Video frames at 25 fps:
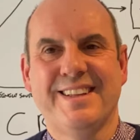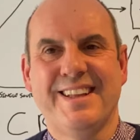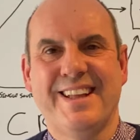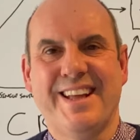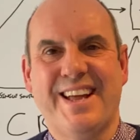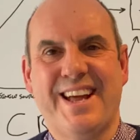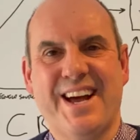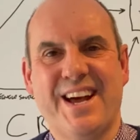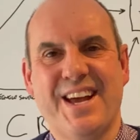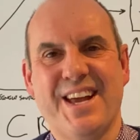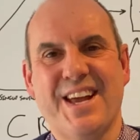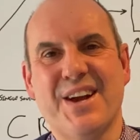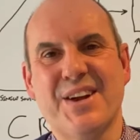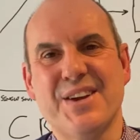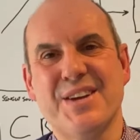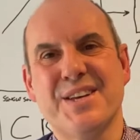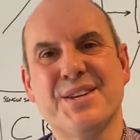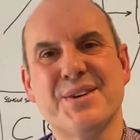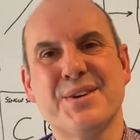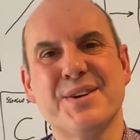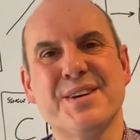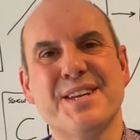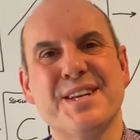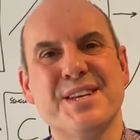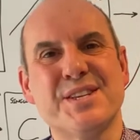Hi, how you
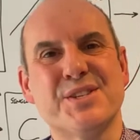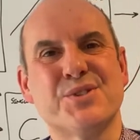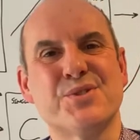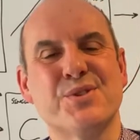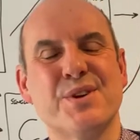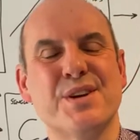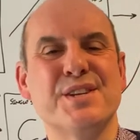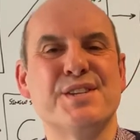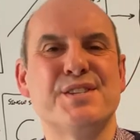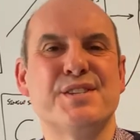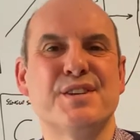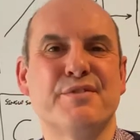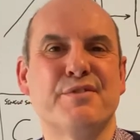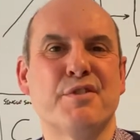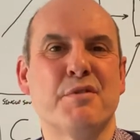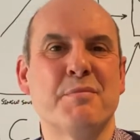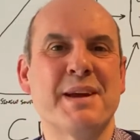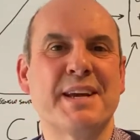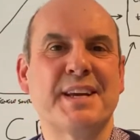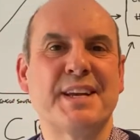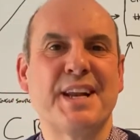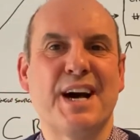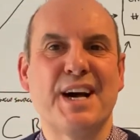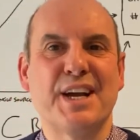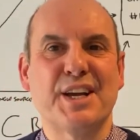doing? It's Richard from
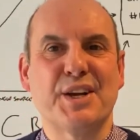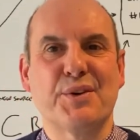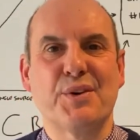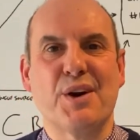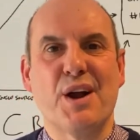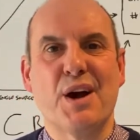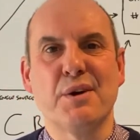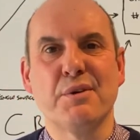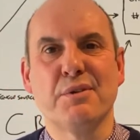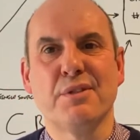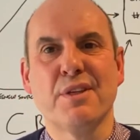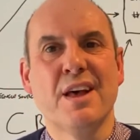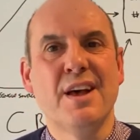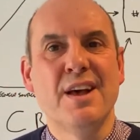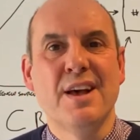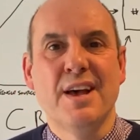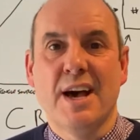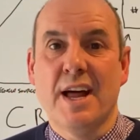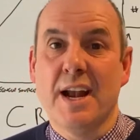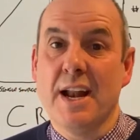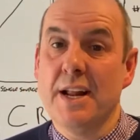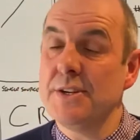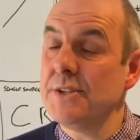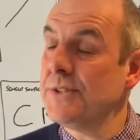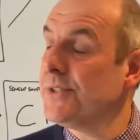Ignite Growth,
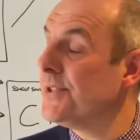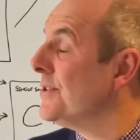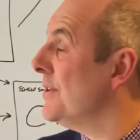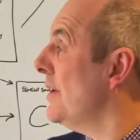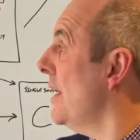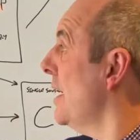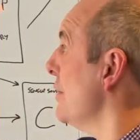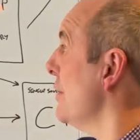and I just thought